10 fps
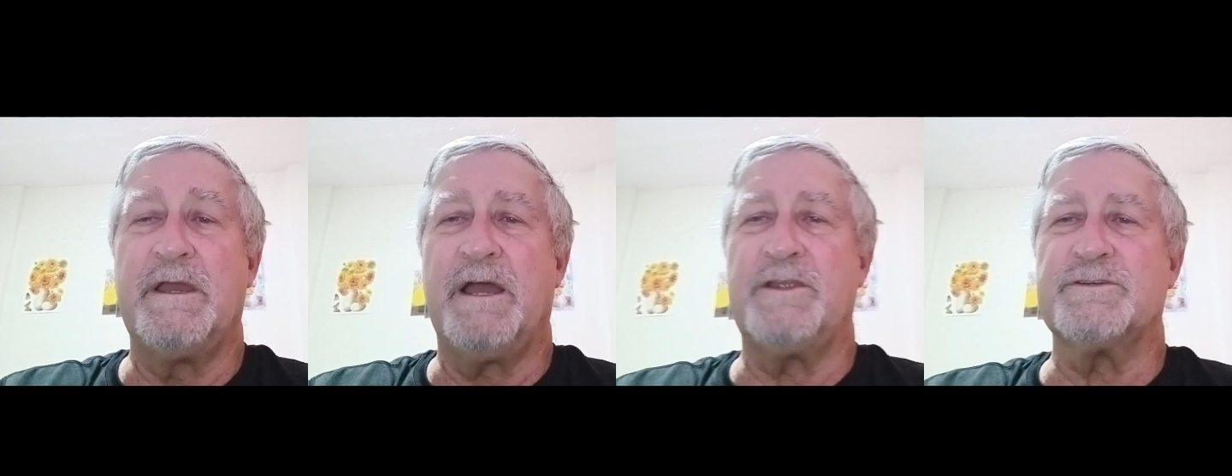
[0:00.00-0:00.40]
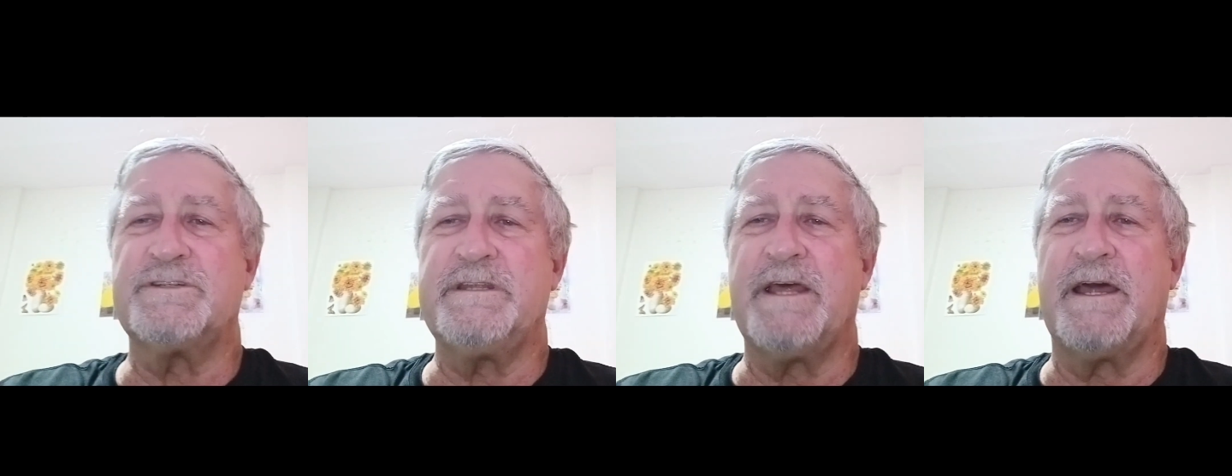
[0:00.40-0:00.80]
And you'll
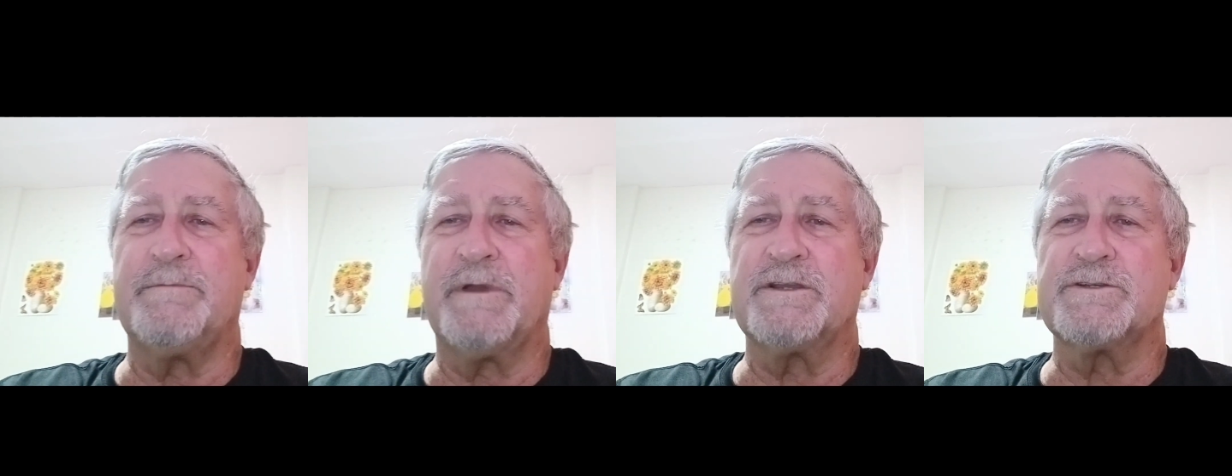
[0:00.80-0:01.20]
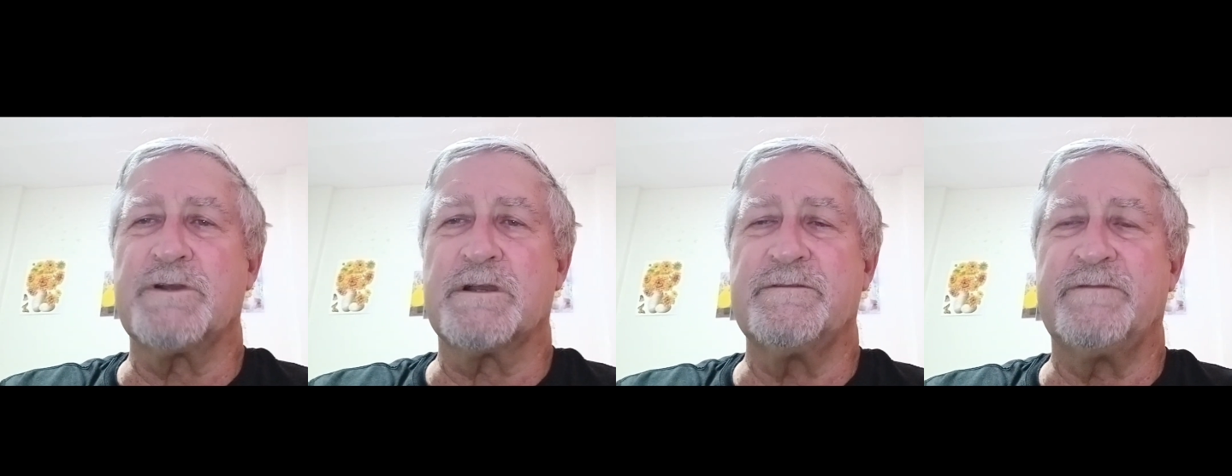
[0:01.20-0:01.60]
see that in my
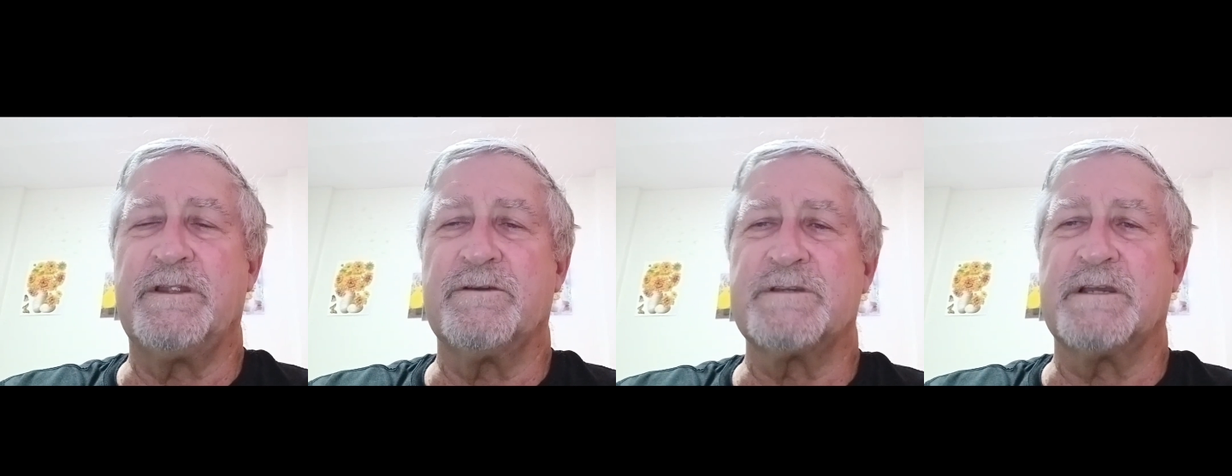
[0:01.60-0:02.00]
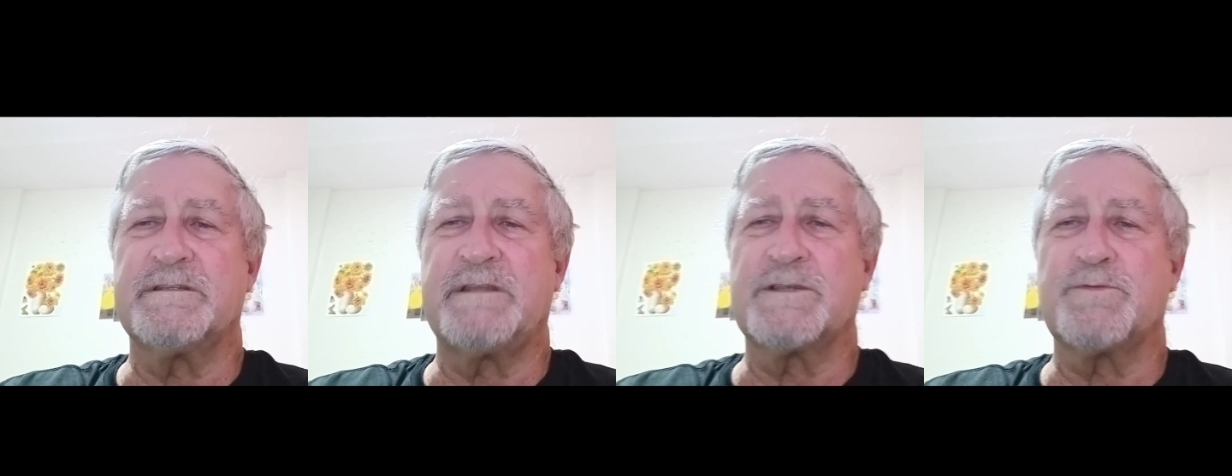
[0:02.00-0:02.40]
construction videos
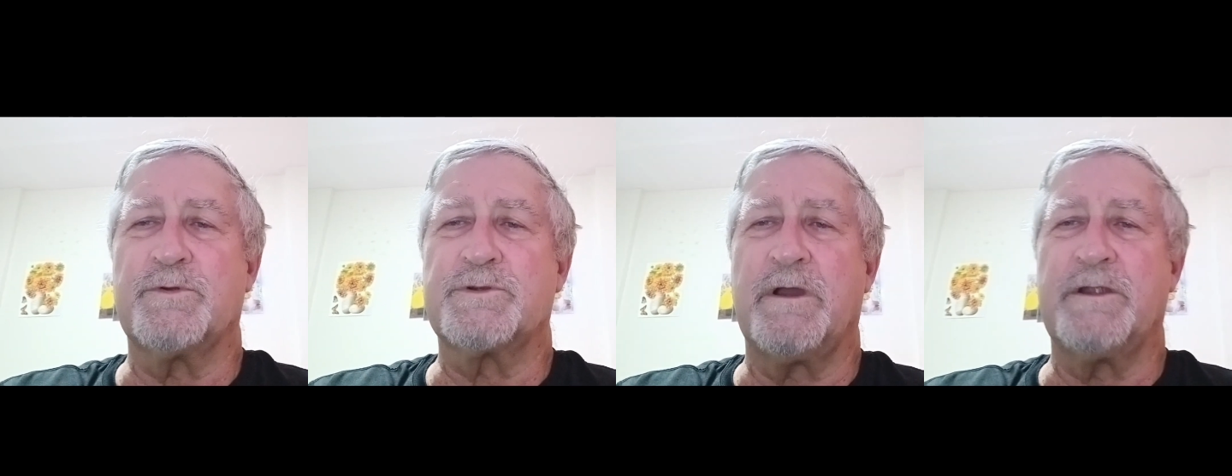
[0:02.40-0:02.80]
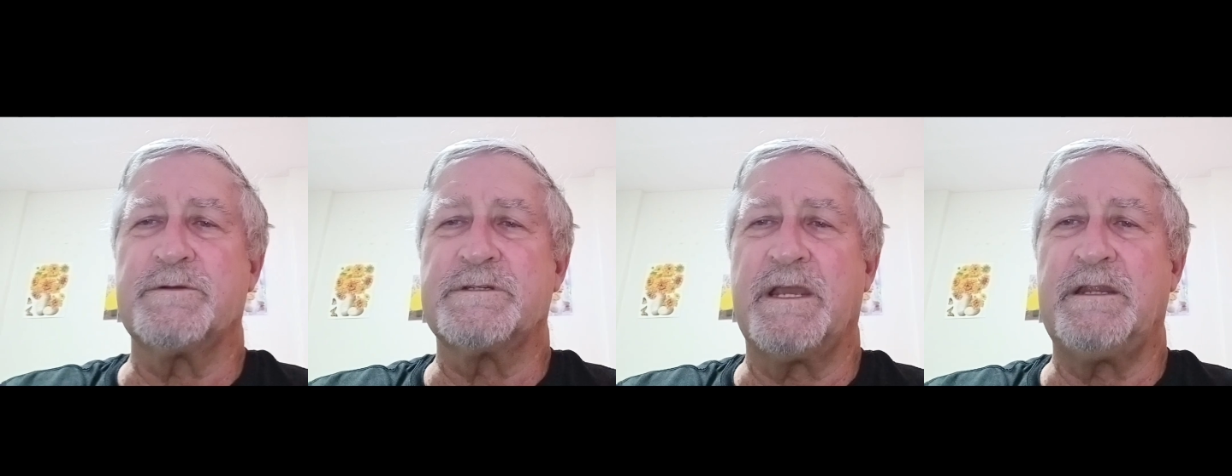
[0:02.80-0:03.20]
that that's what we're trying to
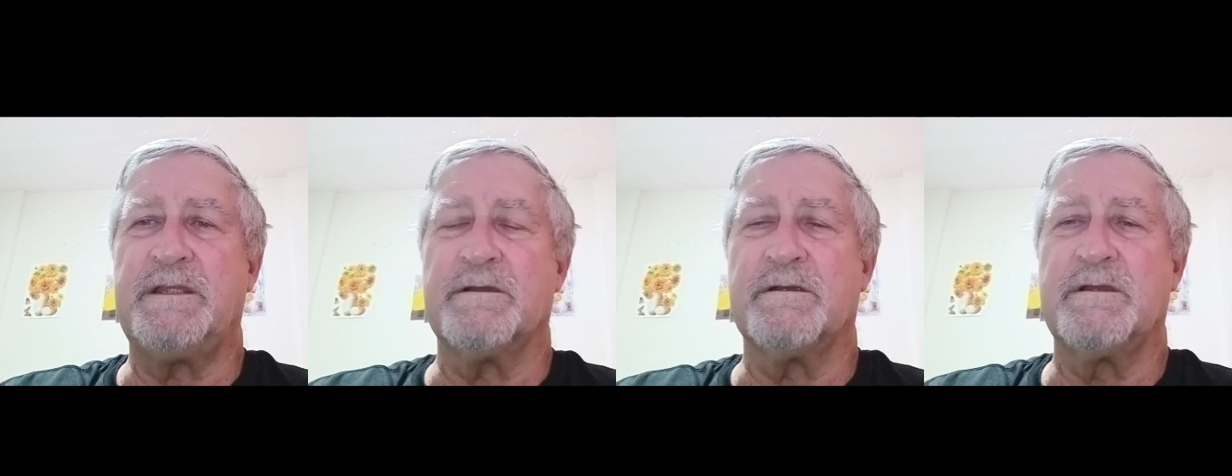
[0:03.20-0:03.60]
attain here.